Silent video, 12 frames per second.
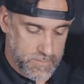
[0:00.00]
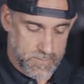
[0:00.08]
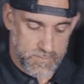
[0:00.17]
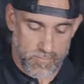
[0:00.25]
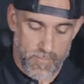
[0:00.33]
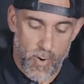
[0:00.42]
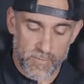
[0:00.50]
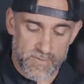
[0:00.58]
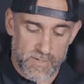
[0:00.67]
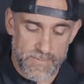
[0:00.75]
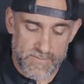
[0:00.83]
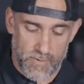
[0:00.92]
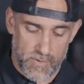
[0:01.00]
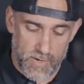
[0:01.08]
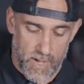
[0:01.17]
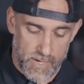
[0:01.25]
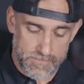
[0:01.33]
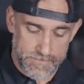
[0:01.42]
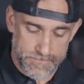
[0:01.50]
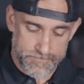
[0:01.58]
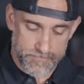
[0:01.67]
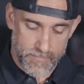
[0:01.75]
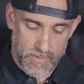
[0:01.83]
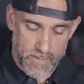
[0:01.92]
The remote's gonna be turned on
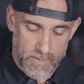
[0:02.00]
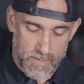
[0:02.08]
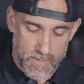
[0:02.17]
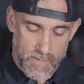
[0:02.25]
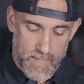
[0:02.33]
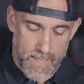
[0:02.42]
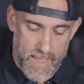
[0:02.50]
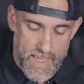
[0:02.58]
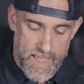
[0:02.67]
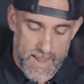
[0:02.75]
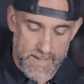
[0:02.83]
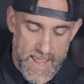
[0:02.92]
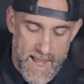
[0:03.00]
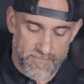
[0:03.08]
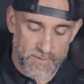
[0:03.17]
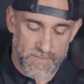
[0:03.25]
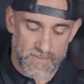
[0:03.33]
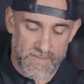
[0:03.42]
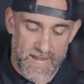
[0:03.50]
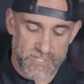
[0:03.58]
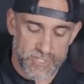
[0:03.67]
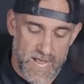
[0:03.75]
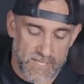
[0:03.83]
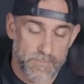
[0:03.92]
and everything that I
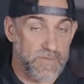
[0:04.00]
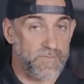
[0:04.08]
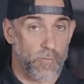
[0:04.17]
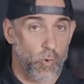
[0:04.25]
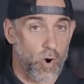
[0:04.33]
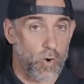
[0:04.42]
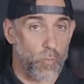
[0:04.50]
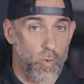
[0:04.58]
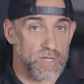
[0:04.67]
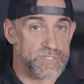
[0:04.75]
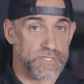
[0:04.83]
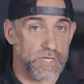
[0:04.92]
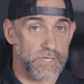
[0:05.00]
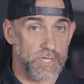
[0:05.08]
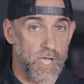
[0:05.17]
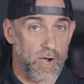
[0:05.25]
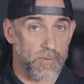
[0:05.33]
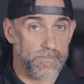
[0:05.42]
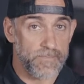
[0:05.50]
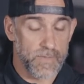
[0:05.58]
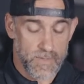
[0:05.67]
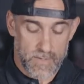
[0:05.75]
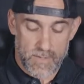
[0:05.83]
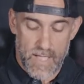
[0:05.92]
checked before was good to go.
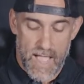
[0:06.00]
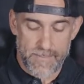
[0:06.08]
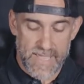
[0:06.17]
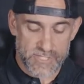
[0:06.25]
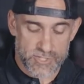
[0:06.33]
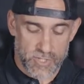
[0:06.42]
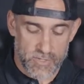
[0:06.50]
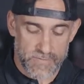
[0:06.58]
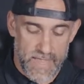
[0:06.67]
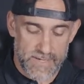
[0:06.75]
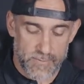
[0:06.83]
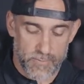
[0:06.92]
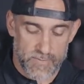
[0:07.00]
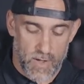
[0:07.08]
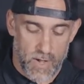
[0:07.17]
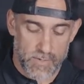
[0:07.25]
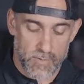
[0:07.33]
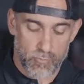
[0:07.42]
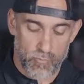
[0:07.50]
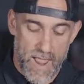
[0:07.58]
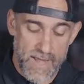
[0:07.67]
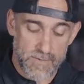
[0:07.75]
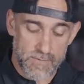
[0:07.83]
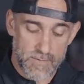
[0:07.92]
I made sure that it was on
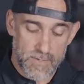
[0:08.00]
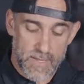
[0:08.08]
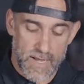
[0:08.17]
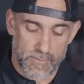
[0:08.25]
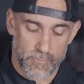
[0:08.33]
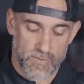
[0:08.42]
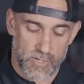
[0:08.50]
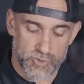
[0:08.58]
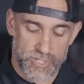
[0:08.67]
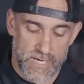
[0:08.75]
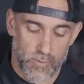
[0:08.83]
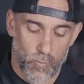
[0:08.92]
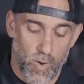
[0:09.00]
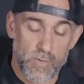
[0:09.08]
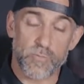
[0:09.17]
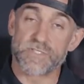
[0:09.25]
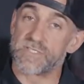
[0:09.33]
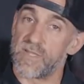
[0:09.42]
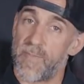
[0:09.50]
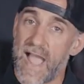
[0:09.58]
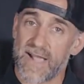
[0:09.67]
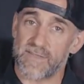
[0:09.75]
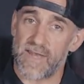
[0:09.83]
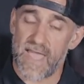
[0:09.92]
red and it was on channel one, which is the
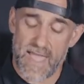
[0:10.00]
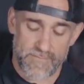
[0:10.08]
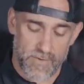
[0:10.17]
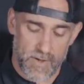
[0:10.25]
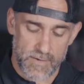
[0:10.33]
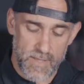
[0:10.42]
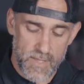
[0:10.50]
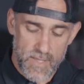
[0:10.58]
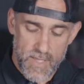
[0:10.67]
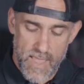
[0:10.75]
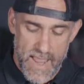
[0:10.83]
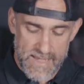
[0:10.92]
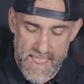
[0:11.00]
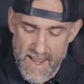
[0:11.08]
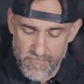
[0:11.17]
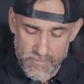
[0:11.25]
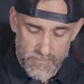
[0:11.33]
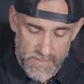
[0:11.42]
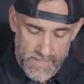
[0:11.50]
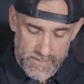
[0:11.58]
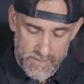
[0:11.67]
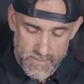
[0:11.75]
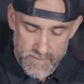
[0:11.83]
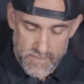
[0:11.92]
pack that I have on, and
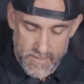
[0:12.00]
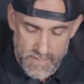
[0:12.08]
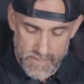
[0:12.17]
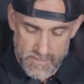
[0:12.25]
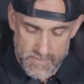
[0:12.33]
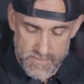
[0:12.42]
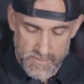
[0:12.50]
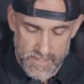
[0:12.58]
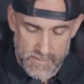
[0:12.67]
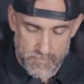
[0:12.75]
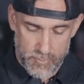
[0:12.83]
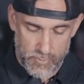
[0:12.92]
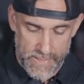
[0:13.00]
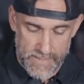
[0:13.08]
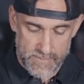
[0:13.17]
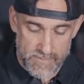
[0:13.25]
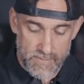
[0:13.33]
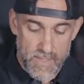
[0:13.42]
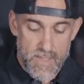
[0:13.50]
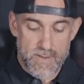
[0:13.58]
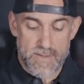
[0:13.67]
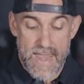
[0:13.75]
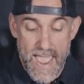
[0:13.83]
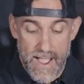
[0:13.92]
everything is in place.
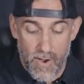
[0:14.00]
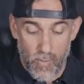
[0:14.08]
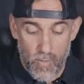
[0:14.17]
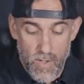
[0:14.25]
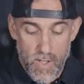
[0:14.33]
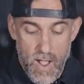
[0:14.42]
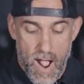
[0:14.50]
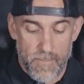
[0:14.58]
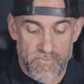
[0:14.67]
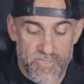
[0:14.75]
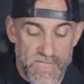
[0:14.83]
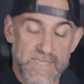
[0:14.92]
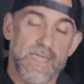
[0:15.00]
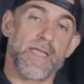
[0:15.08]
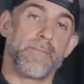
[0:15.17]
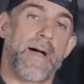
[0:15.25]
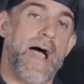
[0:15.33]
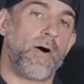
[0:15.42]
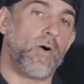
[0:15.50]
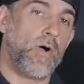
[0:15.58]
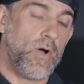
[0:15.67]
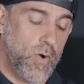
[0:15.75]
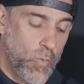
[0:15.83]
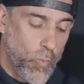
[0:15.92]
Now I'm thinking about
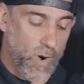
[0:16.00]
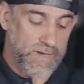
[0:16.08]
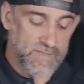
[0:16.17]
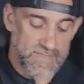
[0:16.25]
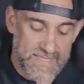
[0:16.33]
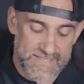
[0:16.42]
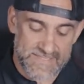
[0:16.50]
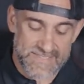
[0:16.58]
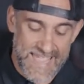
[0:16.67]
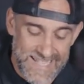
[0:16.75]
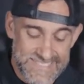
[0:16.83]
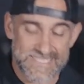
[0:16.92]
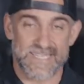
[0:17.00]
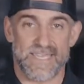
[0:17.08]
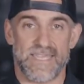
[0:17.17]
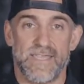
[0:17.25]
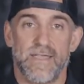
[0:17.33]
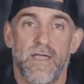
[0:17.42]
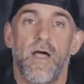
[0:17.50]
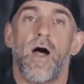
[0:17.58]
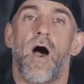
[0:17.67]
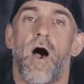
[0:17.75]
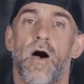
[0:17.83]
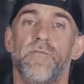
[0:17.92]
what is the intensity
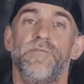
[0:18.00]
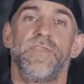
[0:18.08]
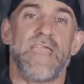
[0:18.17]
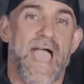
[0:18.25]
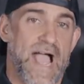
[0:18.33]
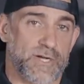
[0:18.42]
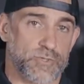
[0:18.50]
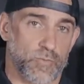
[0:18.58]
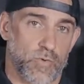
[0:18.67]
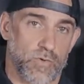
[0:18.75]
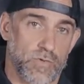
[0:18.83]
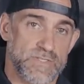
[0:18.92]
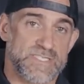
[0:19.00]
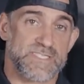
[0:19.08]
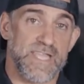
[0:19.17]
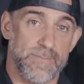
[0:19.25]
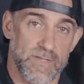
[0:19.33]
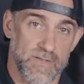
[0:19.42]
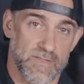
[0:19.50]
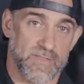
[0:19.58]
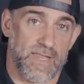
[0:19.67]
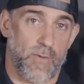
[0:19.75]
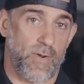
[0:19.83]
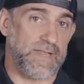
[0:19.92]
of the actual stimulus
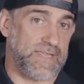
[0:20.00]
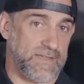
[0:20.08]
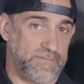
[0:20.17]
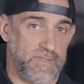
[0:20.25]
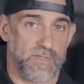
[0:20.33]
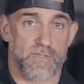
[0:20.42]
that I wanna to give to the